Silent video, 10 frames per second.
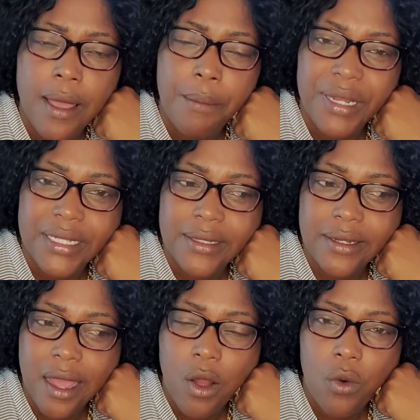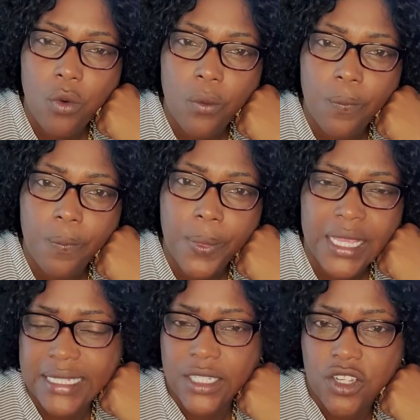But now,
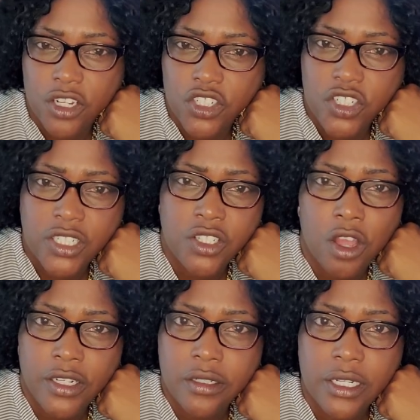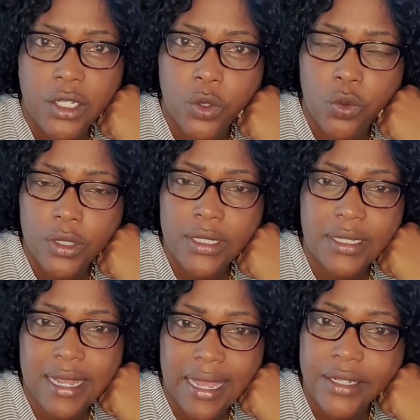because it's not just Donna alone is
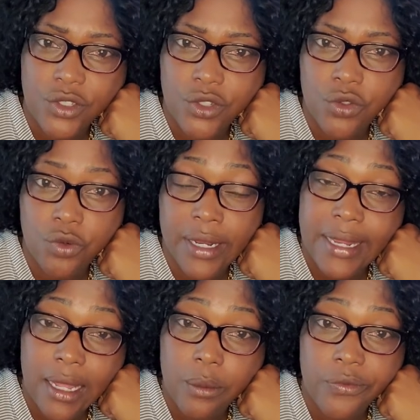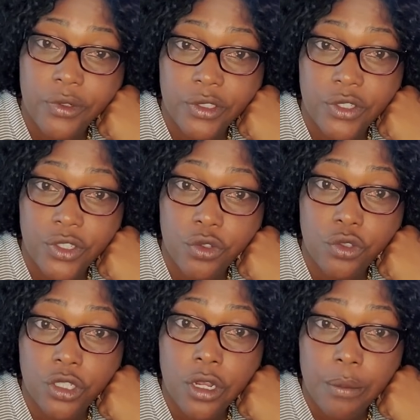kind to you and helpful to you,
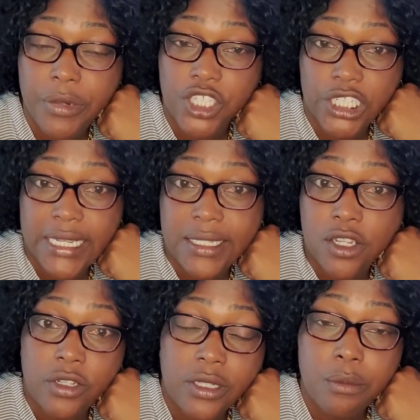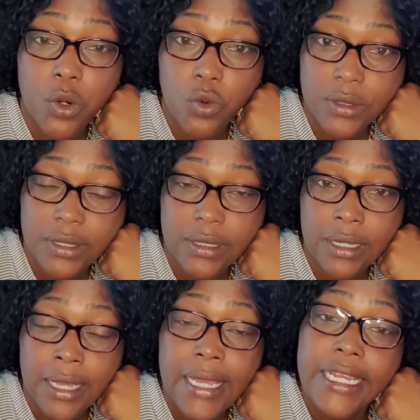but she has done the most
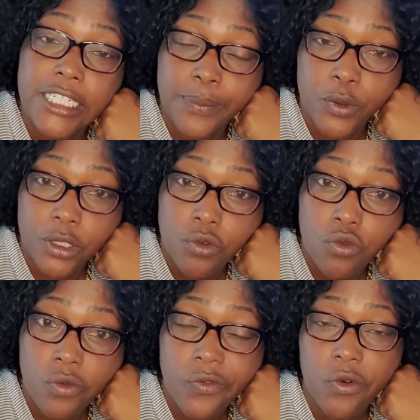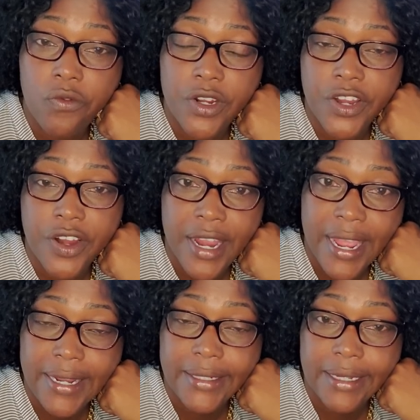because she put a roof over your
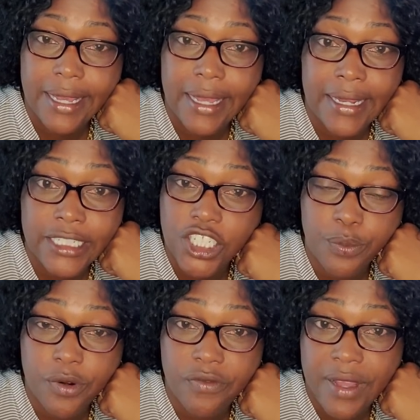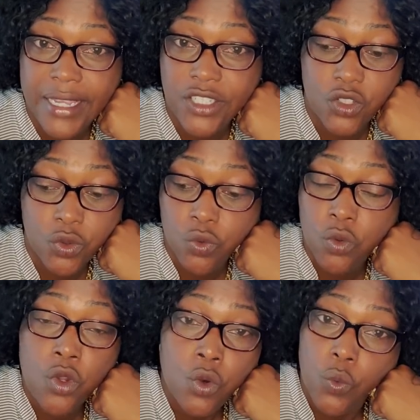head and she provides you
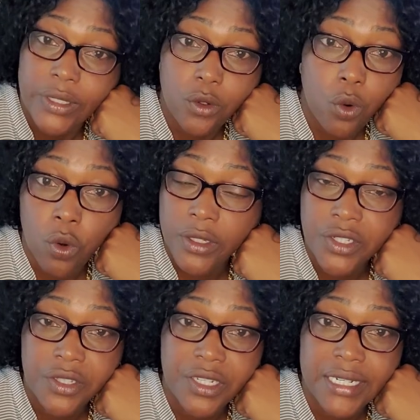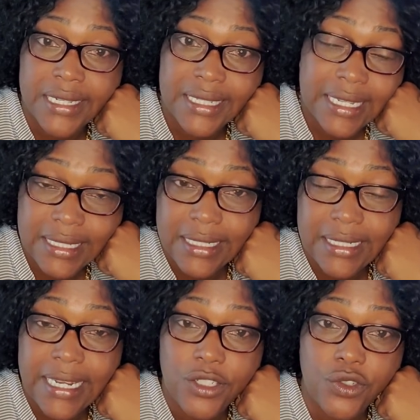with all the other necessity
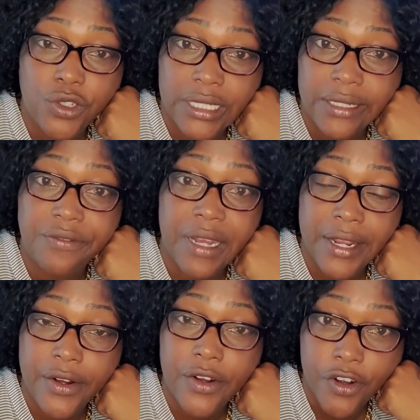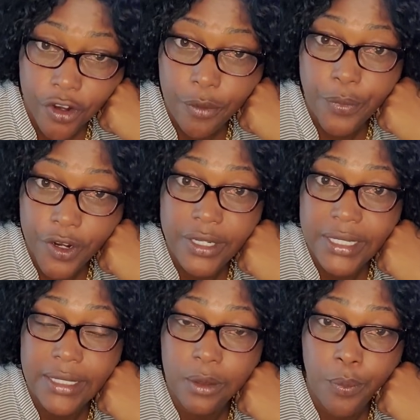that you need via her
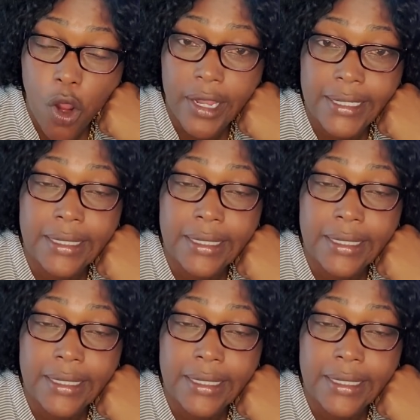personal pocket